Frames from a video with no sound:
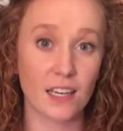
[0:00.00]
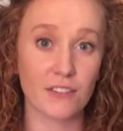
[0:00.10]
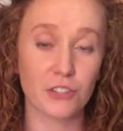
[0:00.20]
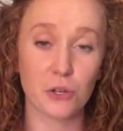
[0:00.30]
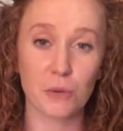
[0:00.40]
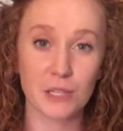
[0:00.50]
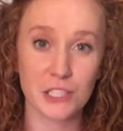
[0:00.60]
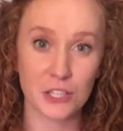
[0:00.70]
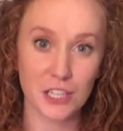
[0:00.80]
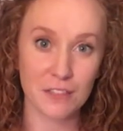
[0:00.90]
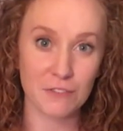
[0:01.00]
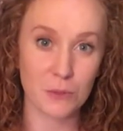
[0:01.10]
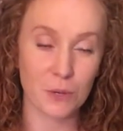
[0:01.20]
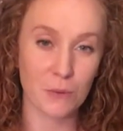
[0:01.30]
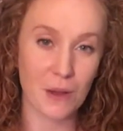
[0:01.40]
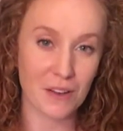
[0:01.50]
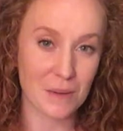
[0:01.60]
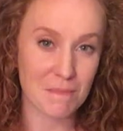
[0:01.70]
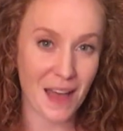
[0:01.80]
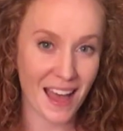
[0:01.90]
If you're a returning viewer,
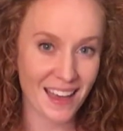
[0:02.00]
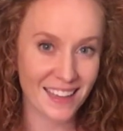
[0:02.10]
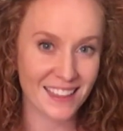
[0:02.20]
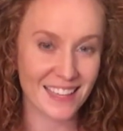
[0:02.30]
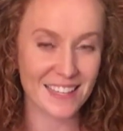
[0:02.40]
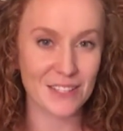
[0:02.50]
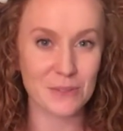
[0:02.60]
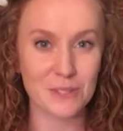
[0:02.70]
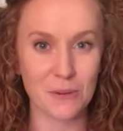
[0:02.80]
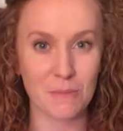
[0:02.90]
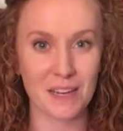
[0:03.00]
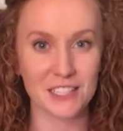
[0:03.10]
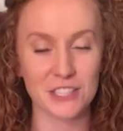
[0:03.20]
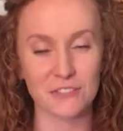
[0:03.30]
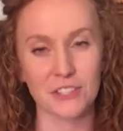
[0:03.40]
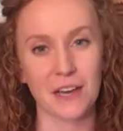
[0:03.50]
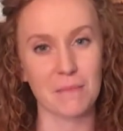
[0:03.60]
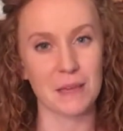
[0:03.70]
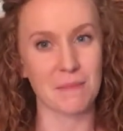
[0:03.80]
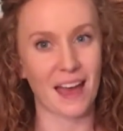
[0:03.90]
welcome back. Thank you so much for
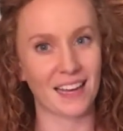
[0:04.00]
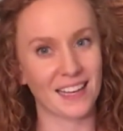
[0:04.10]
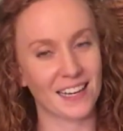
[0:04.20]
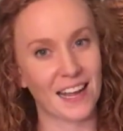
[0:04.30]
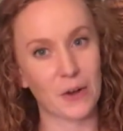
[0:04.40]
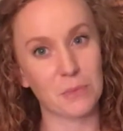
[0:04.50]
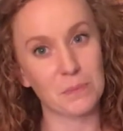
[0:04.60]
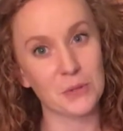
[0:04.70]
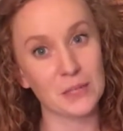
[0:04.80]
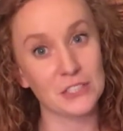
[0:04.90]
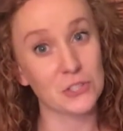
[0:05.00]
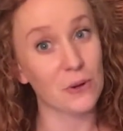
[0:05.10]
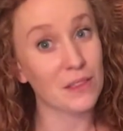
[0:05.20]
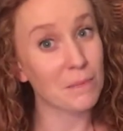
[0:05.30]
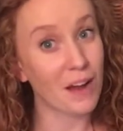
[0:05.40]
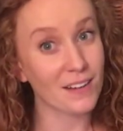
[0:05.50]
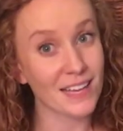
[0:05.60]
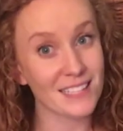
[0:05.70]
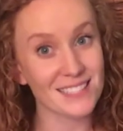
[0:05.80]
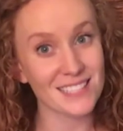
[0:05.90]
coming back and I hope you enjoy the
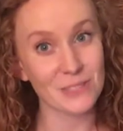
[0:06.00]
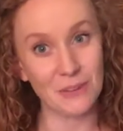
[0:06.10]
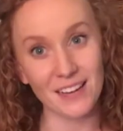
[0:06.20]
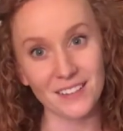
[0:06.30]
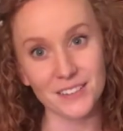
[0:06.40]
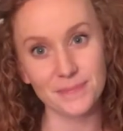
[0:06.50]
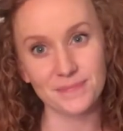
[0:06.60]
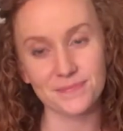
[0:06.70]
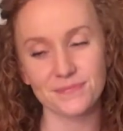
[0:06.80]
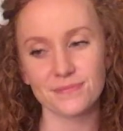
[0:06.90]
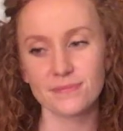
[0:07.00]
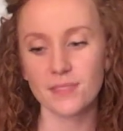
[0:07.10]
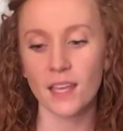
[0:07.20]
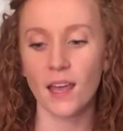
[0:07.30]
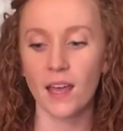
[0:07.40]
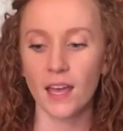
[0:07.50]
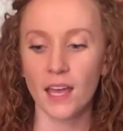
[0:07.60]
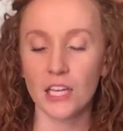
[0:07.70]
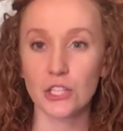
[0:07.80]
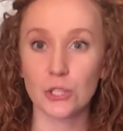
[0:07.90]
podcast as well.
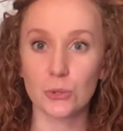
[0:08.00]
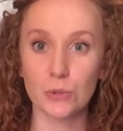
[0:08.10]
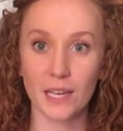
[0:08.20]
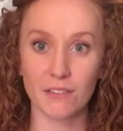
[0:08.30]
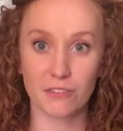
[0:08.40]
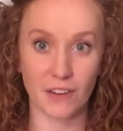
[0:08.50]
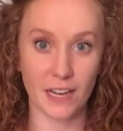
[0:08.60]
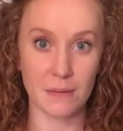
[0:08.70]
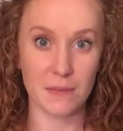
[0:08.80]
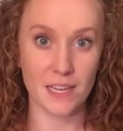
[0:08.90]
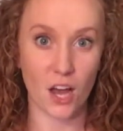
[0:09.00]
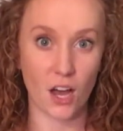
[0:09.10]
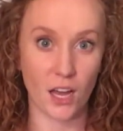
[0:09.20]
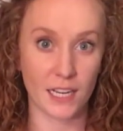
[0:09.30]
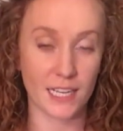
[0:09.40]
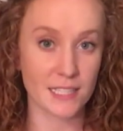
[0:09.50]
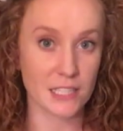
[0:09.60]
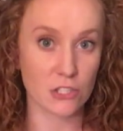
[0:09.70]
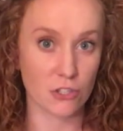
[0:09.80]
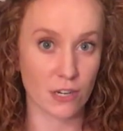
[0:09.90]
You can find me on
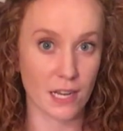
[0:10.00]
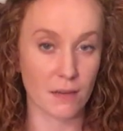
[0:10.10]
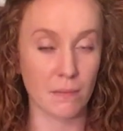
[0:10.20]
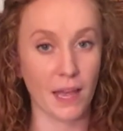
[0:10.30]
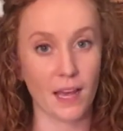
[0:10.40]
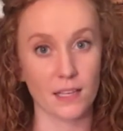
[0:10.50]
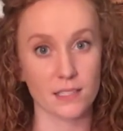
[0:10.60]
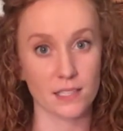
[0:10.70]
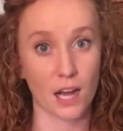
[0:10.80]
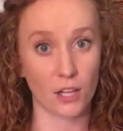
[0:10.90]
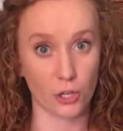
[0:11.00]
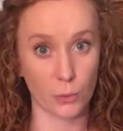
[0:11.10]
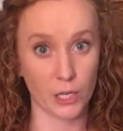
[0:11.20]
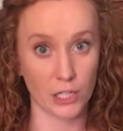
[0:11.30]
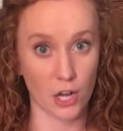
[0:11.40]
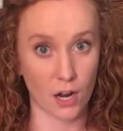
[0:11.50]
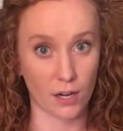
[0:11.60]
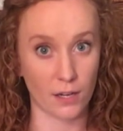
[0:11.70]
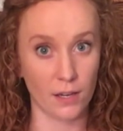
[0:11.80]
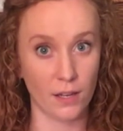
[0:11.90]
Instagram as
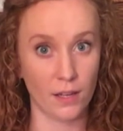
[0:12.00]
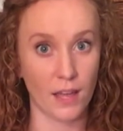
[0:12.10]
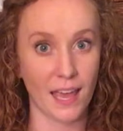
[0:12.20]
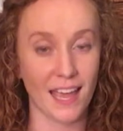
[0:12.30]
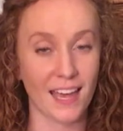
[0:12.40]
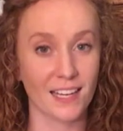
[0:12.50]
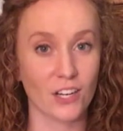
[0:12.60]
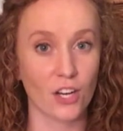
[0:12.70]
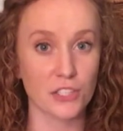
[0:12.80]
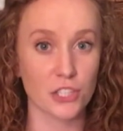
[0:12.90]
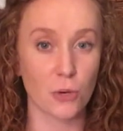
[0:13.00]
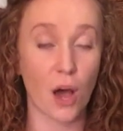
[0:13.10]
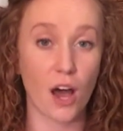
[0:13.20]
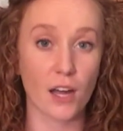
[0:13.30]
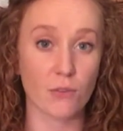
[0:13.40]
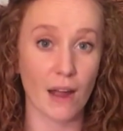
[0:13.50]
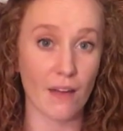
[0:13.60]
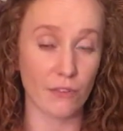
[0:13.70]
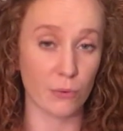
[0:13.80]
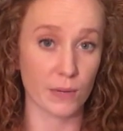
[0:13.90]
ColorWorkYarn and also on
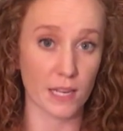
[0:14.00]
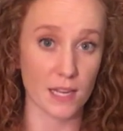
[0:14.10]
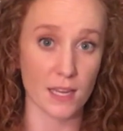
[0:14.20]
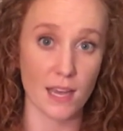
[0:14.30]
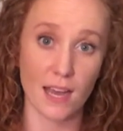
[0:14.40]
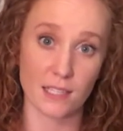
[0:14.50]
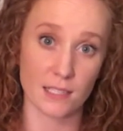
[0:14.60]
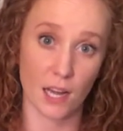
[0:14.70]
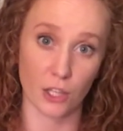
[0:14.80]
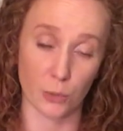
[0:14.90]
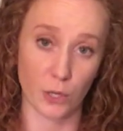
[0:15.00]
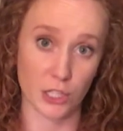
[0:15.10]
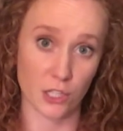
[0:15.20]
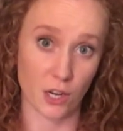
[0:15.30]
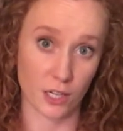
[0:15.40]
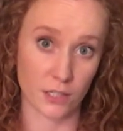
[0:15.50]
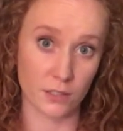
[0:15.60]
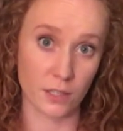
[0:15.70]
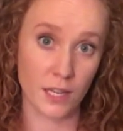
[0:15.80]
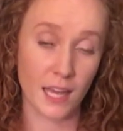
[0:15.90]
Ravelry as ColorWorkYarn.